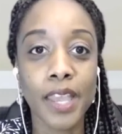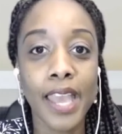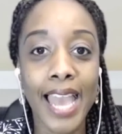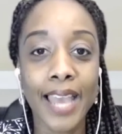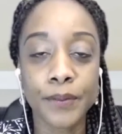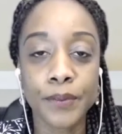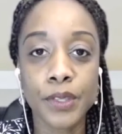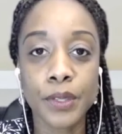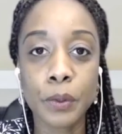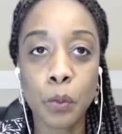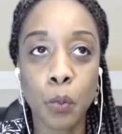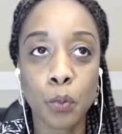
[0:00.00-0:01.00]
And
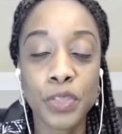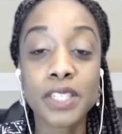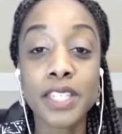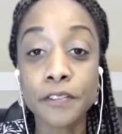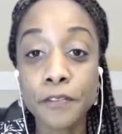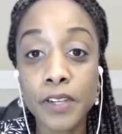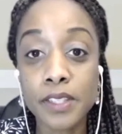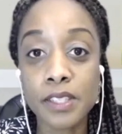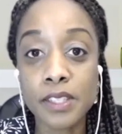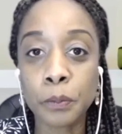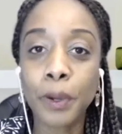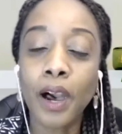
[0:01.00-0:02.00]
the difference,
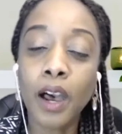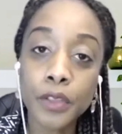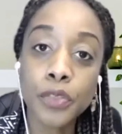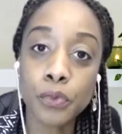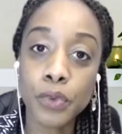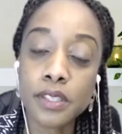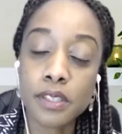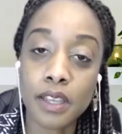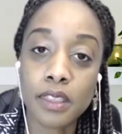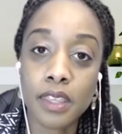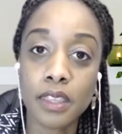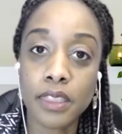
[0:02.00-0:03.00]
part of the reason I
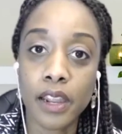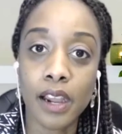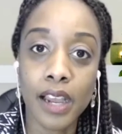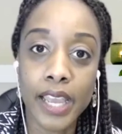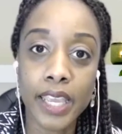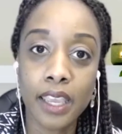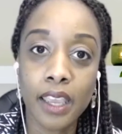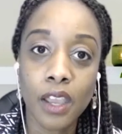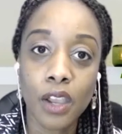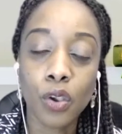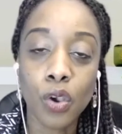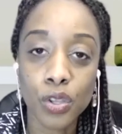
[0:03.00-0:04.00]
think that I
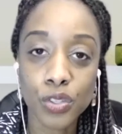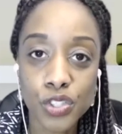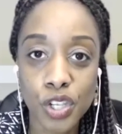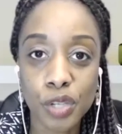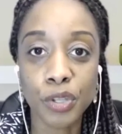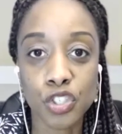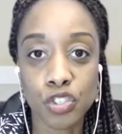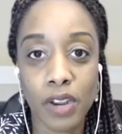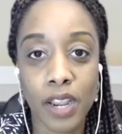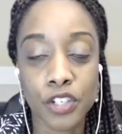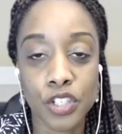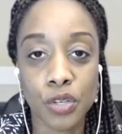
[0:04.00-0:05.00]
got so much
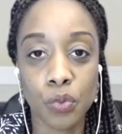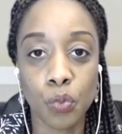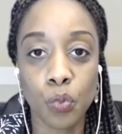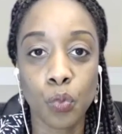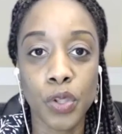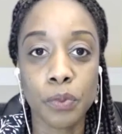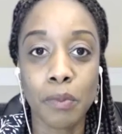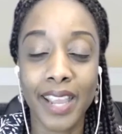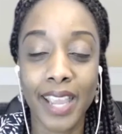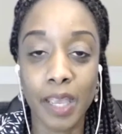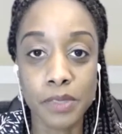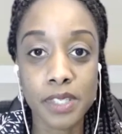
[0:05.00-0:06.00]
traction with my
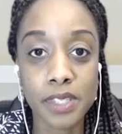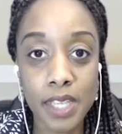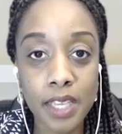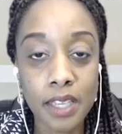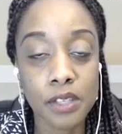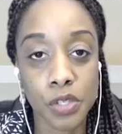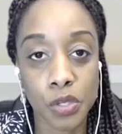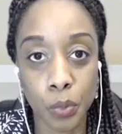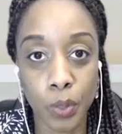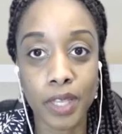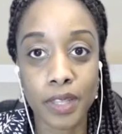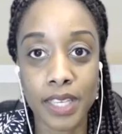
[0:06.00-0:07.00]
emceeing so
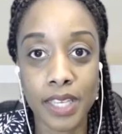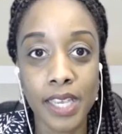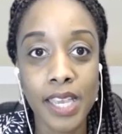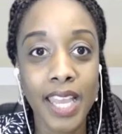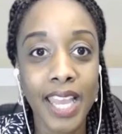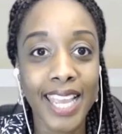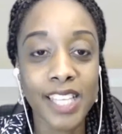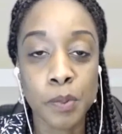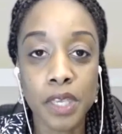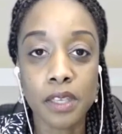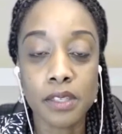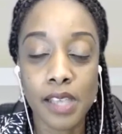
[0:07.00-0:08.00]
quickly is
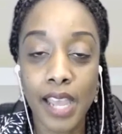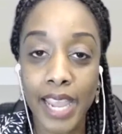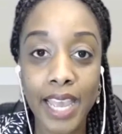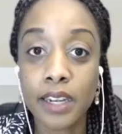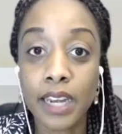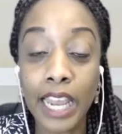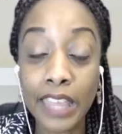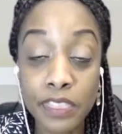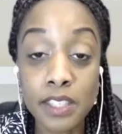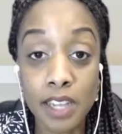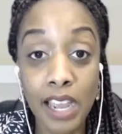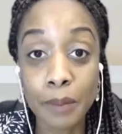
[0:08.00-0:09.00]
because at the
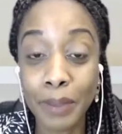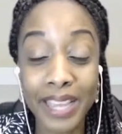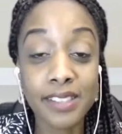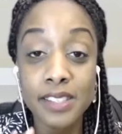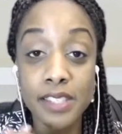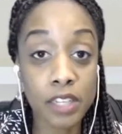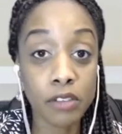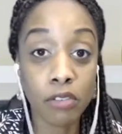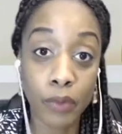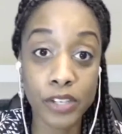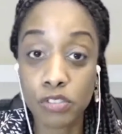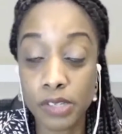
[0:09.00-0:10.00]
time, I had zero
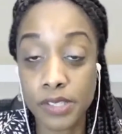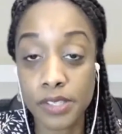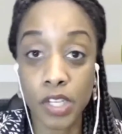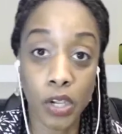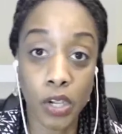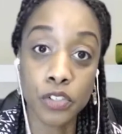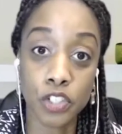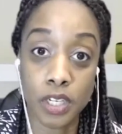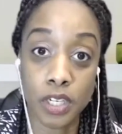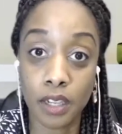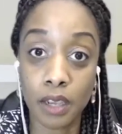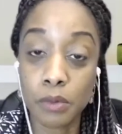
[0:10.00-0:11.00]
interest in
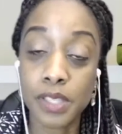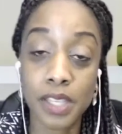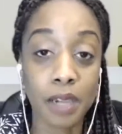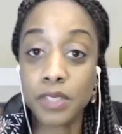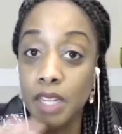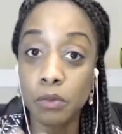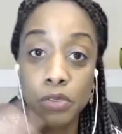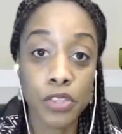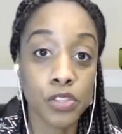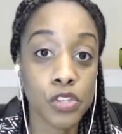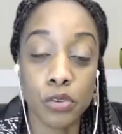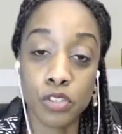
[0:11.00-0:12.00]
coaching. I was like, I'm done with this
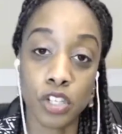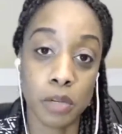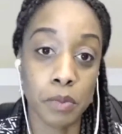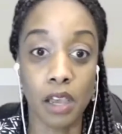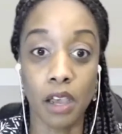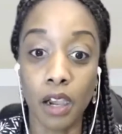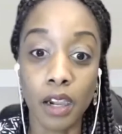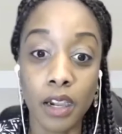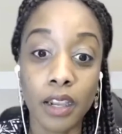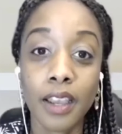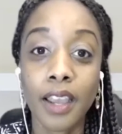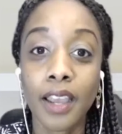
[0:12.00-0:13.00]
coaching malark.
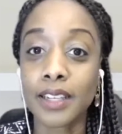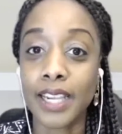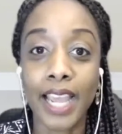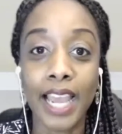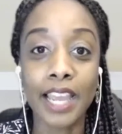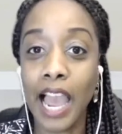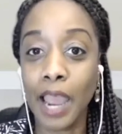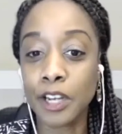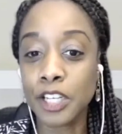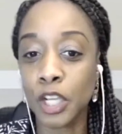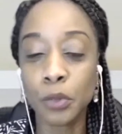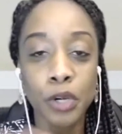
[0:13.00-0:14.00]
Like, I
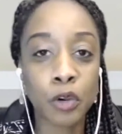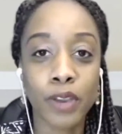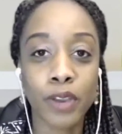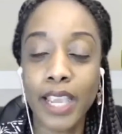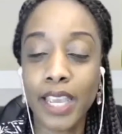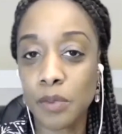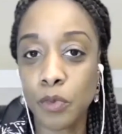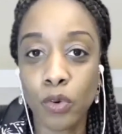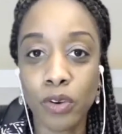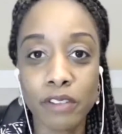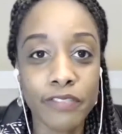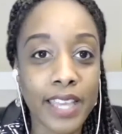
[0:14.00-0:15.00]
don't want to create any more
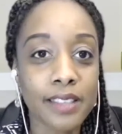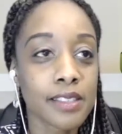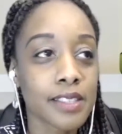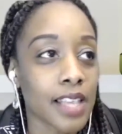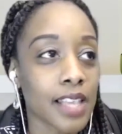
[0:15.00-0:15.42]
events. I